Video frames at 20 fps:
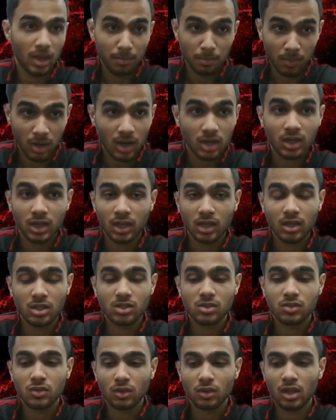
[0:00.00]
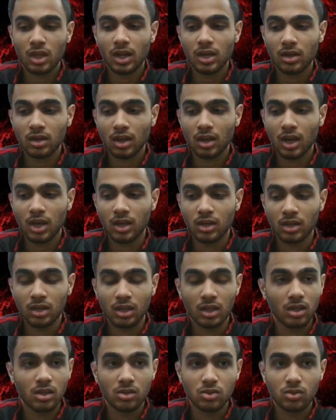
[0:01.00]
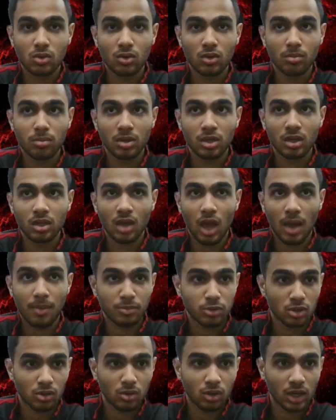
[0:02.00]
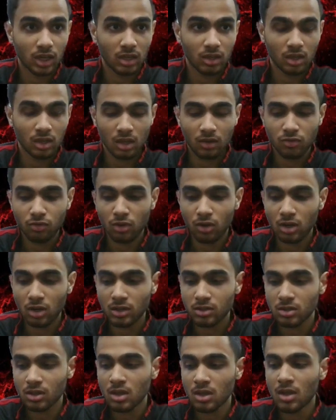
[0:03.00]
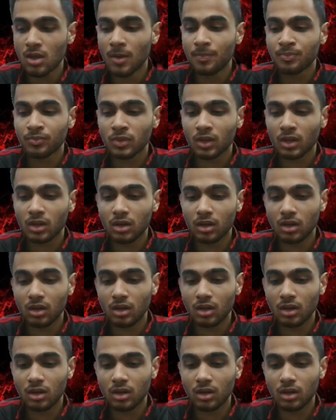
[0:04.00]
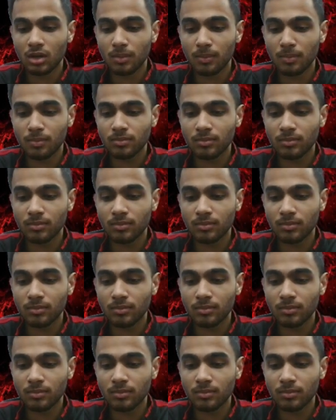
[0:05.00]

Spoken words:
Martinez for that, and he is going to be absolutely key for us. Uh,